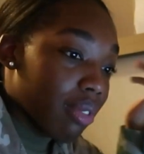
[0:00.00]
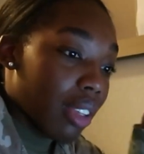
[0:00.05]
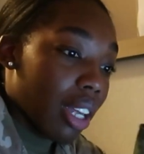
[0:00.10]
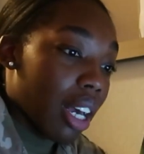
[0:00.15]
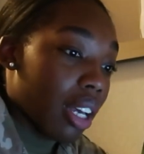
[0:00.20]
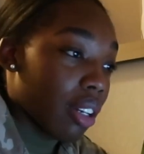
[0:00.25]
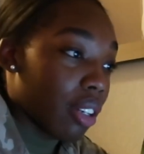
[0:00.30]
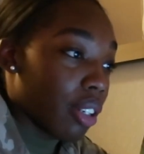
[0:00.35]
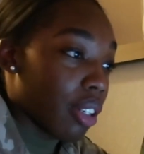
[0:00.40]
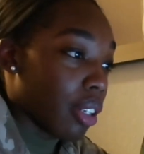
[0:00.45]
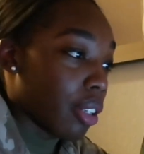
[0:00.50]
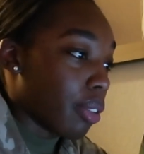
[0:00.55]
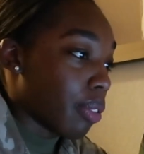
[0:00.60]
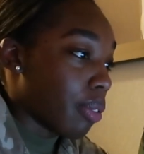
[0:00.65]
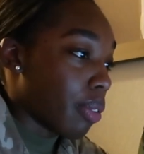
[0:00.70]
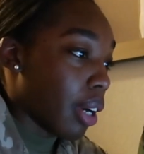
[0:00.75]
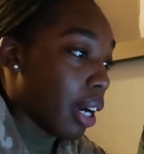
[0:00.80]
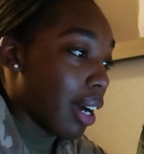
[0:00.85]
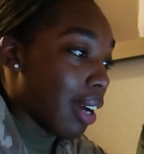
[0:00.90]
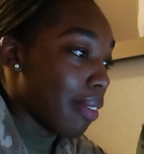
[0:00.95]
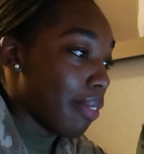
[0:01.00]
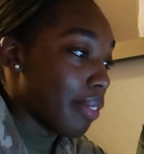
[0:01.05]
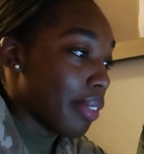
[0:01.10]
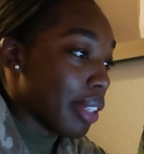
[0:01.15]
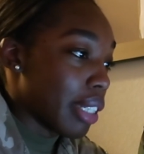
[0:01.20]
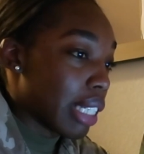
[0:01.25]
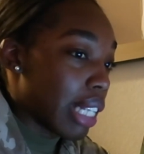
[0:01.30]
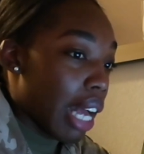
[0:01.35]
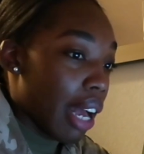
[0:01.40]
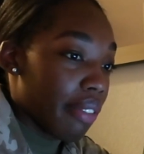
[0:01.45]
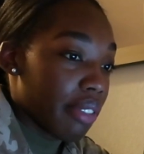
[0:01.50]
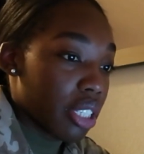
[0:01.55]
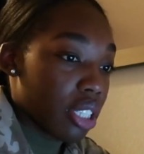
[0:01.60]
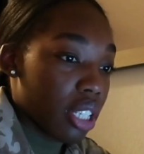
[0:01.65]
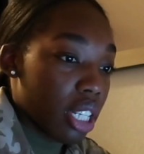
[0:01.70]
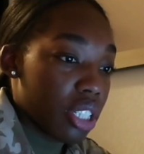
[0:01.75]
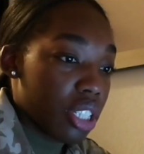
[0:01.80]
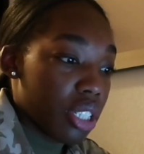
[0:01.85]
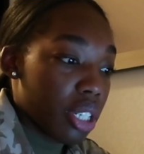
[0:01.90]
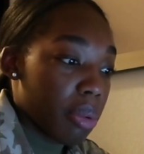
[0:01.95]
I don't know why I've been having
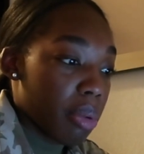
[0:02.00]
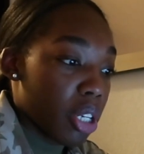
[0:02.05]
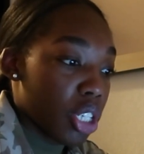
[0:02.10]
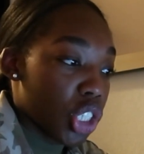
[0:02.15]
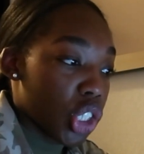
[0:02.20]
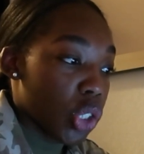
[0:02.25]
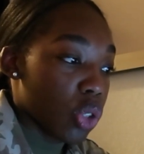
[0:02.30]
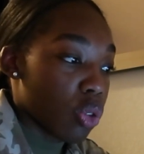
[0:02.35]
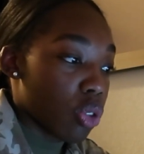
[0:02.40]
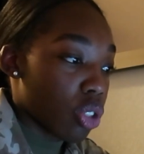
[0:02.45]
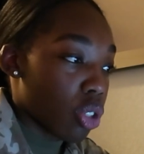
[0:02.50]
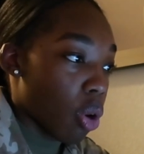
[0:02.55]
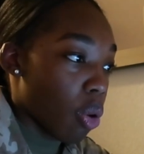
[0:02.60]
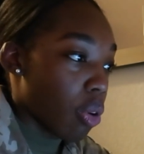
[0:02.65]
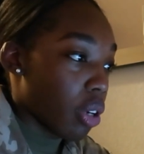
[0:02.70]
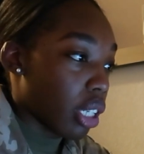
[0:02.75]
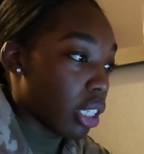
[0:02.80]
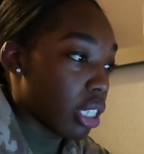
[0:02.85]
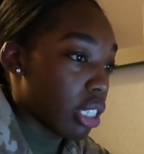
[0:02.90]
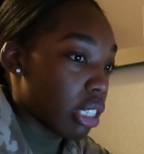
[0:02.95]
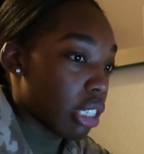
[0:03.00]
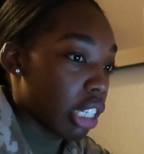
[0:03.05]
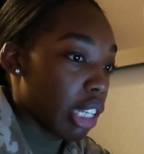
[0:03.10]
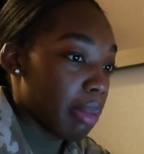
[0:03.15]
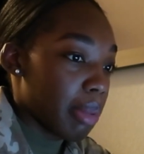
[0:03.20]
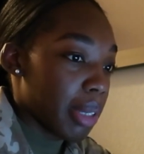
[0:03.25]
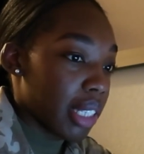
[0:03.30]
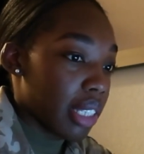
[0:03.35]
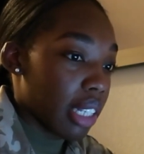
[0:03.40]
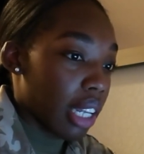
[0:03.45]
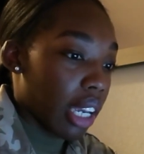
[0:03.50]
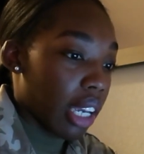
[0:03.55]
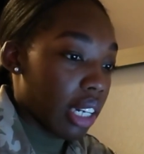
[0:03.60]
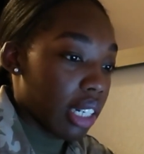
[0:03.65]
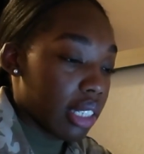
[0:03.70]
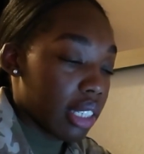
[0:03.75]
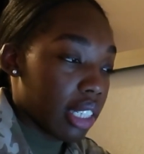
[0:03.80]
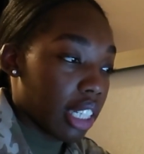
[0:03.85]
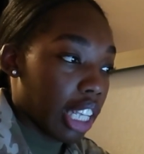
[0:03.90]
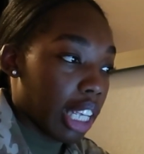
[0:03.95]
such issues going to sleep and staying
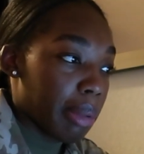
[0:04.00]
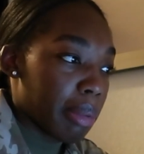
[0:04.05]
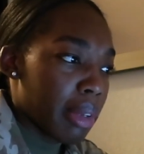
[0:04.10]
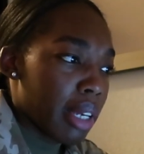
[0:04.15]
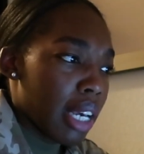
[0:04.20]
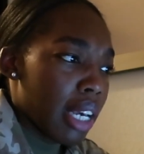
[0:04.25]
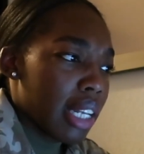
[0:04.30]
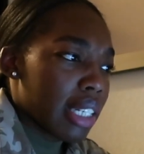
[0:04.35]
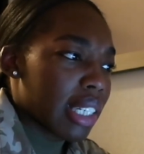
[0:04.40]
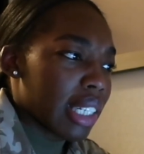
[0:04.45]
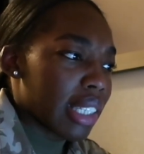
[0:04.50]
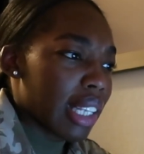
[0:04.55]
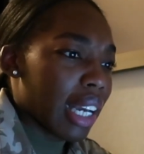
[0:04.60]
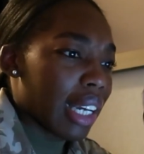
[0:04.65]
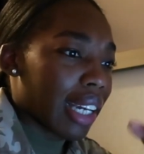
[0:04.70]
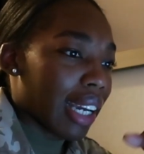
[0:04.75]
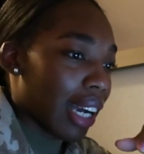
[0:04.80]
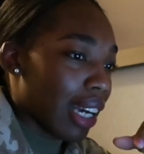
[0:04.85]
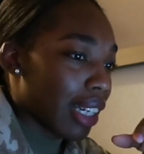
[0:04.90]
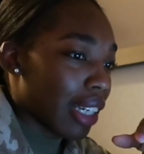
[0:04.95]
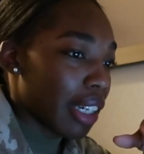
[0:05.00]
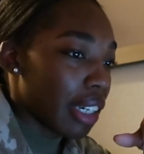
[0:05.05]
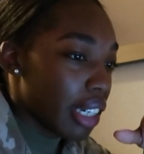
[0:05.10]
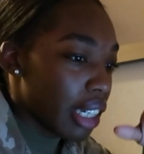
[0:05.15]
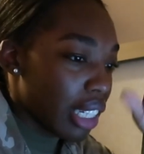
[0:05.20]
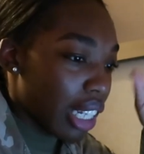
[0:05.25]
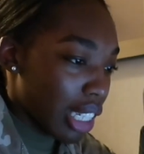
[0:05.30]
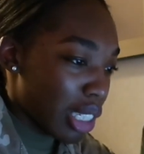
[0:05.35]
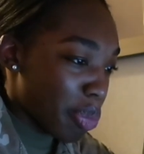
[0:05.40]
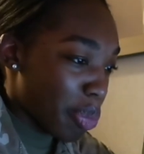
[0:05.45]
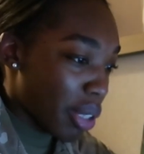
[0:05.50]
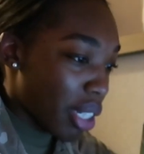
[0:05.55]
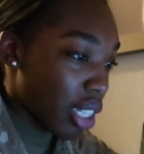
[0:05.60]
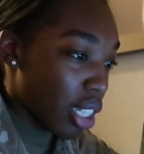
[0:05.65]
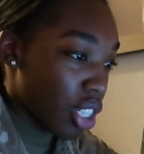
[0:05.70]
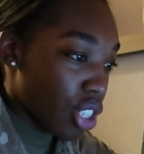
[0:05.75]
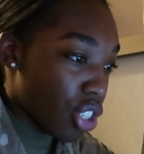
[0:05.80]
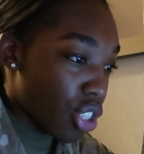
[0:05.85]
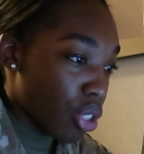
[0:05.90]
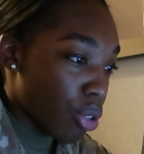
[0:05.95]
asleep. Since I got here, that's been an
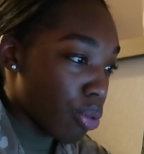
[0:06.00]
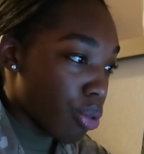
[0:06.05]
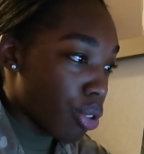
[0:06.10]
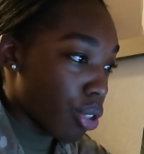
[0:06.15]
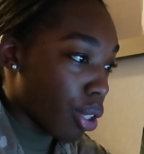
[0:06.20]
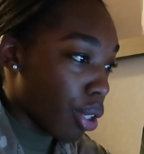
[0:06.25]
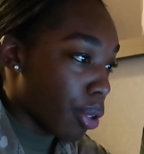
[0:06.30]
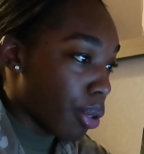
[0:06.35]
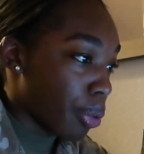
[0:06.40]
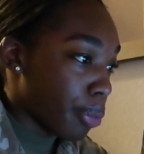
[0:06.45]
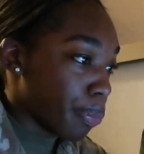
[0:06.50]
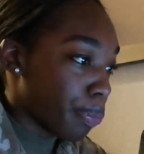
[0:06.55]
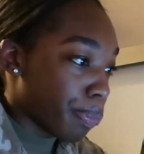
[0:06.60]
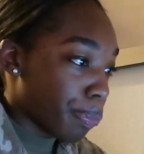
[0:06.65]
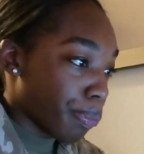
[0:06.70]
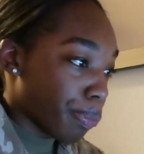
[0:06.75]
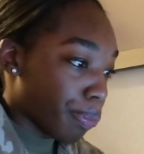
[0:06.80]
issue. So